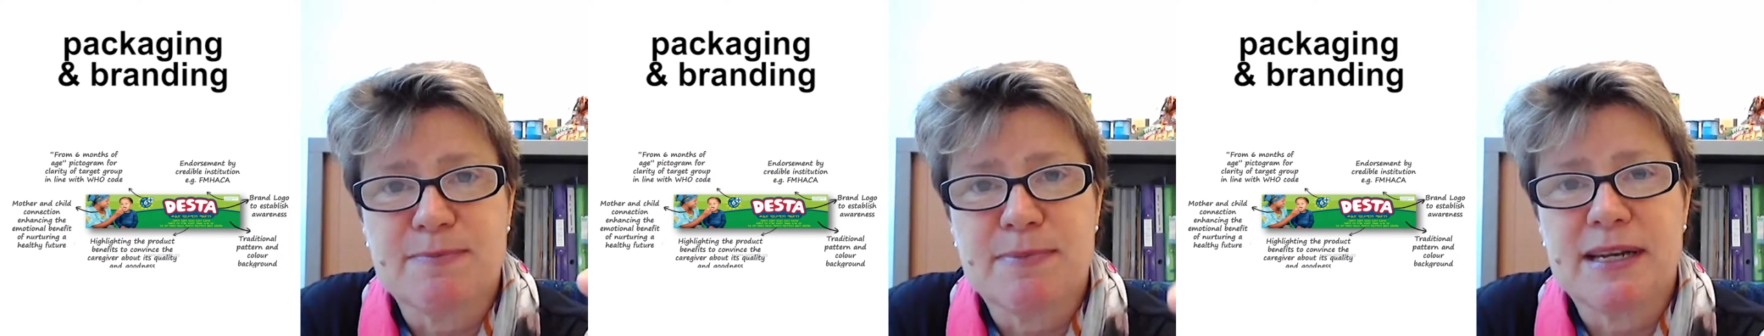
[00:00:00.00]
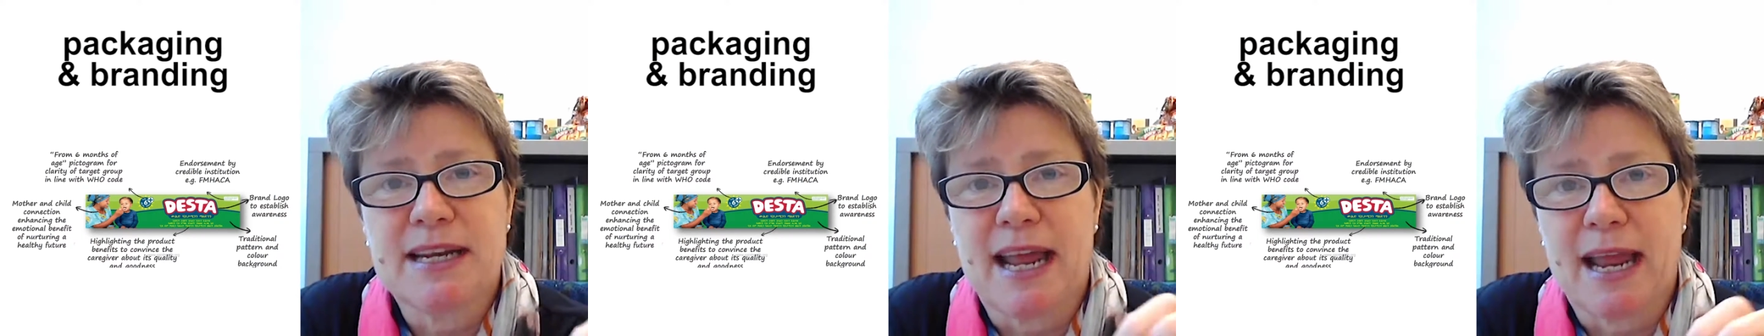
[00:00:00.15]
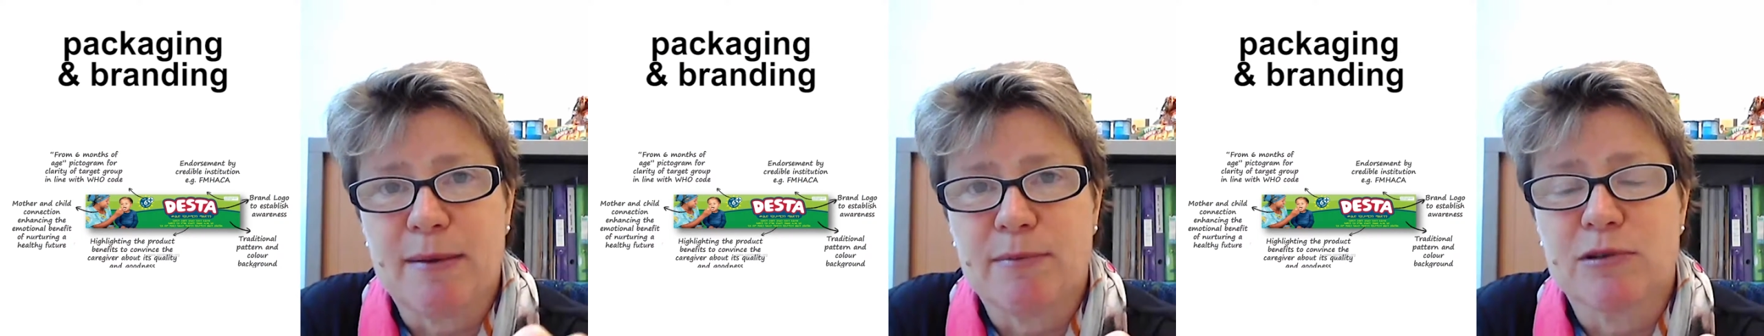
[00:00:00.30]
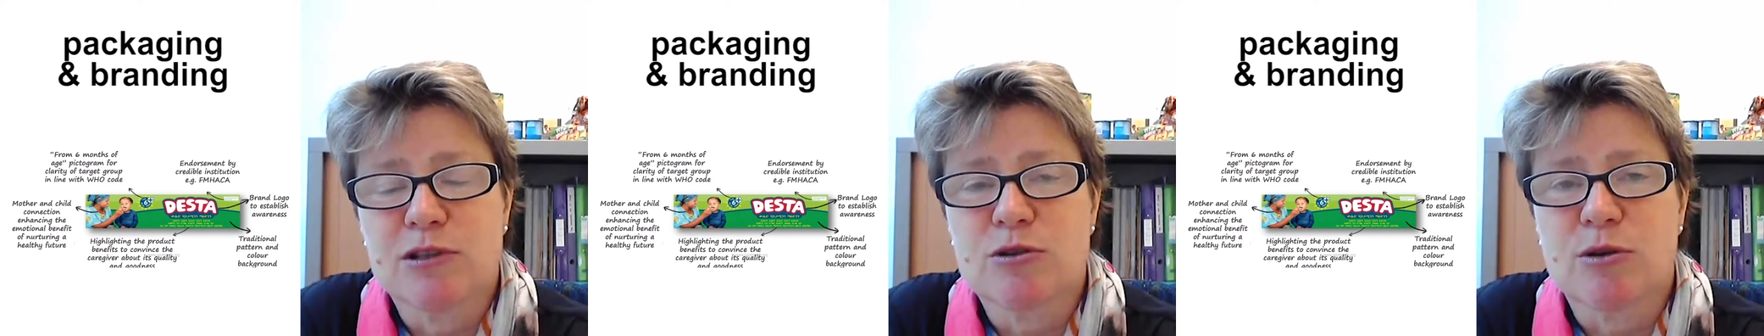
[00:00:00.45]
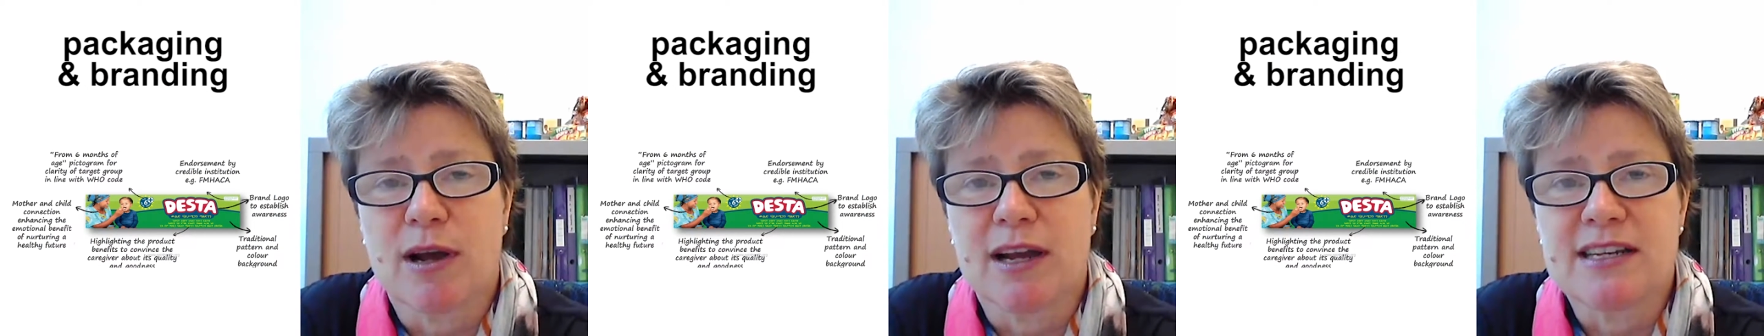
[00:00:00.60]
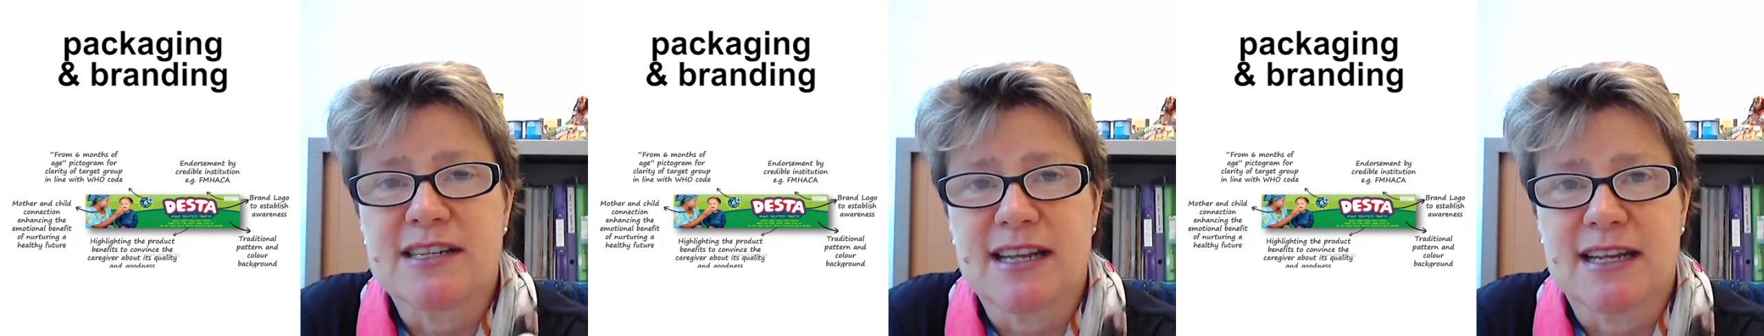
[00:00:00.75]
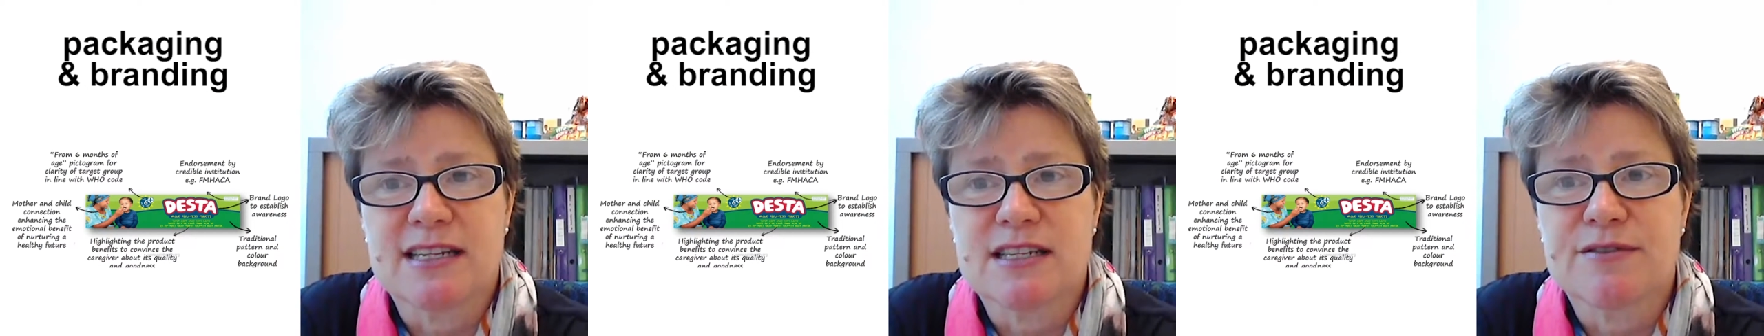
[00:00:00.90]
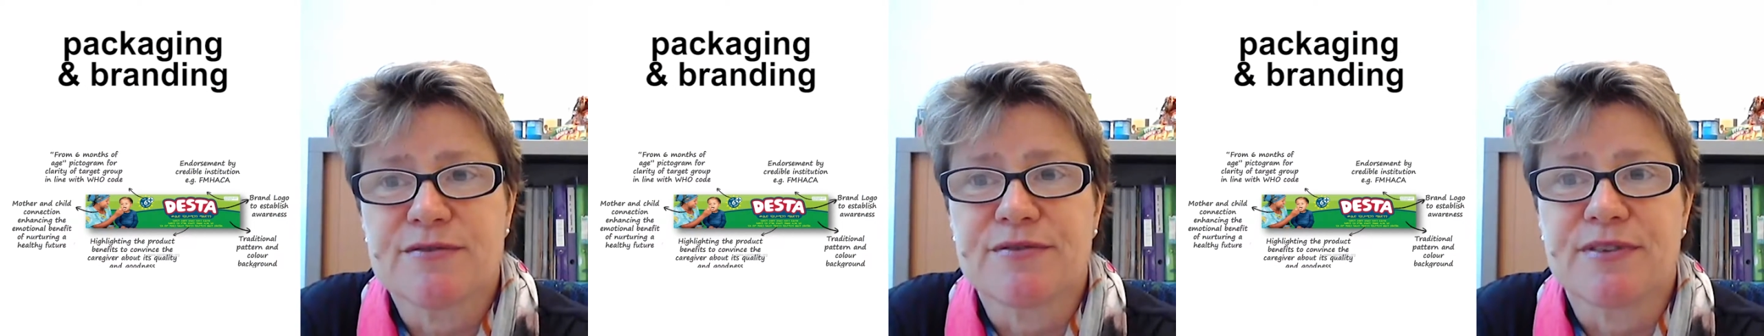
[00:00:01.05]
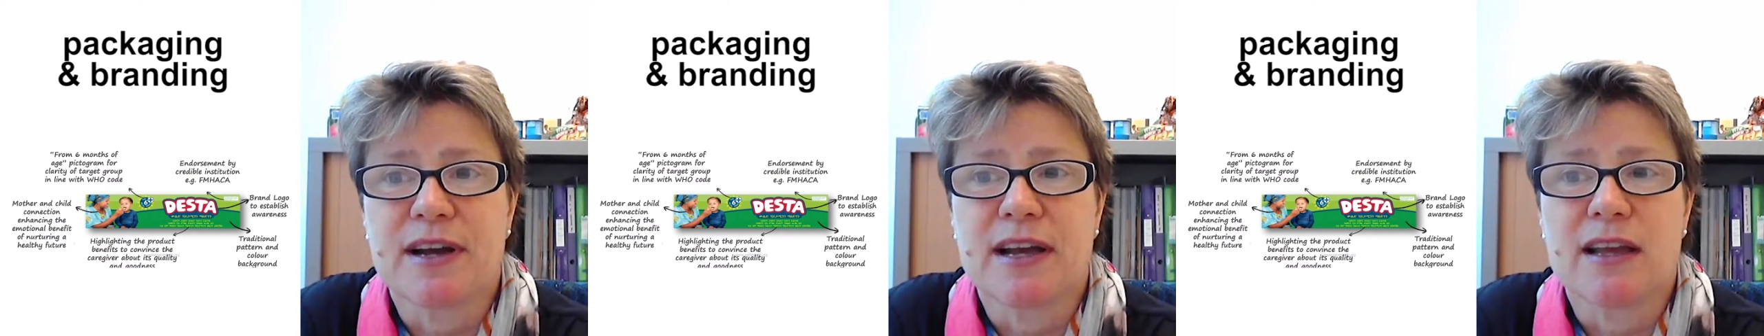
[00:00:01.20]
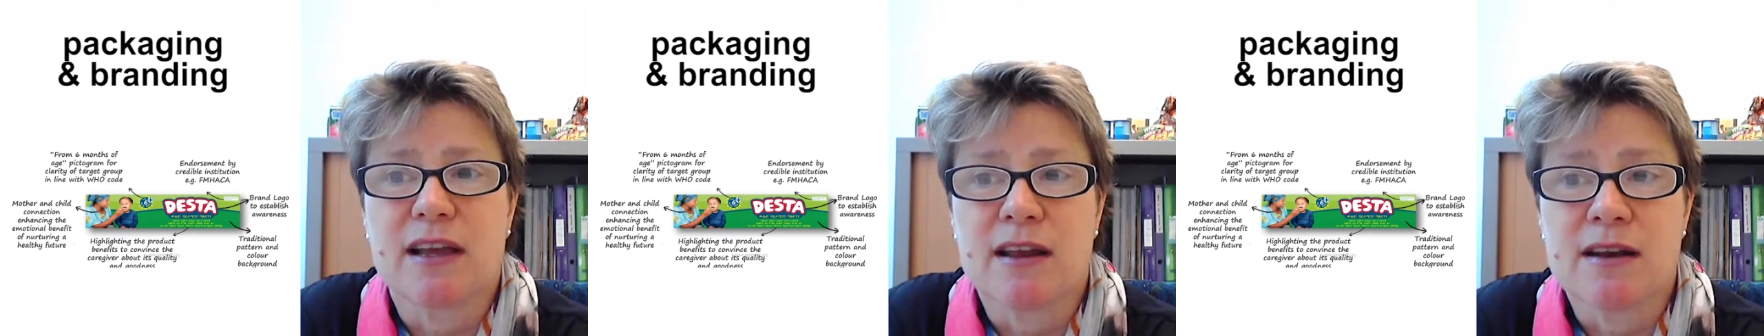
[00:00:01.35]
been able to identify